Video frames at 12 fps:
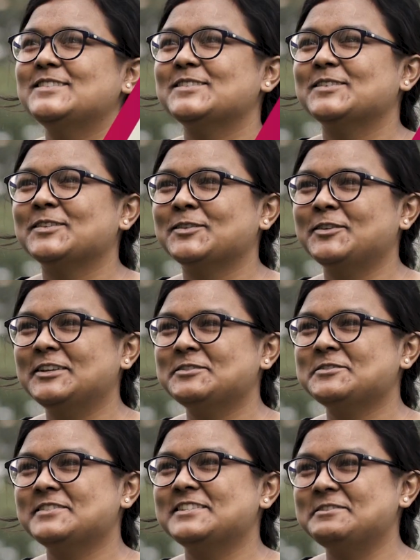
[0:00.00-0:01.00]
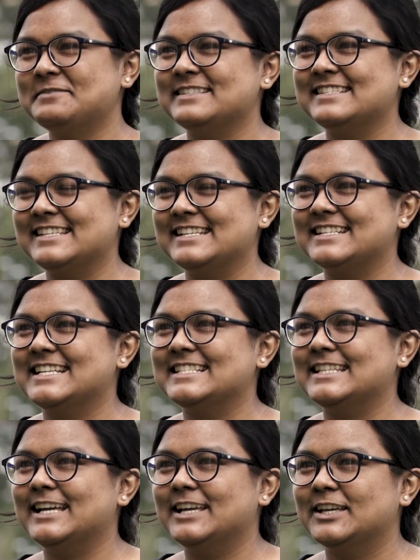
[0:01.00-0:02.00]
So going through the Numeracy Centre is
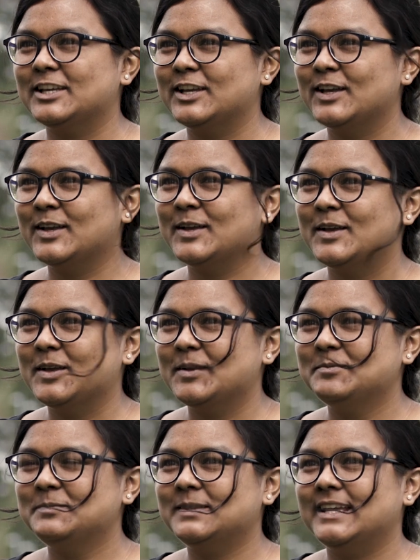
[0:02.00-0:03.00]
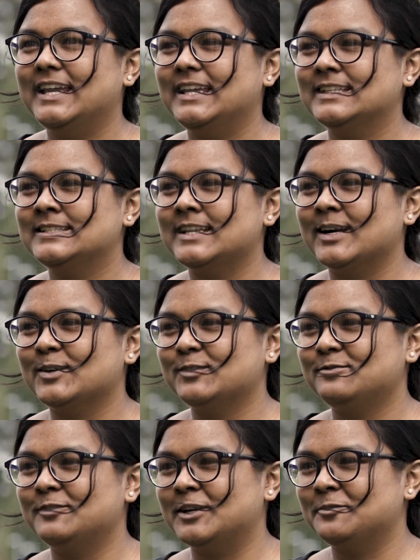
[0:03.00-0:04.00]
like playing tug
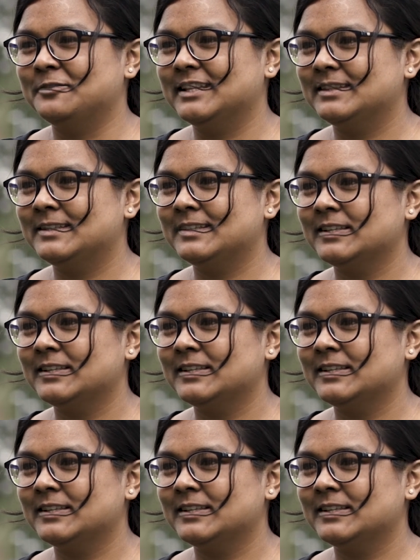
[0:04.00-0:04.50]
of war with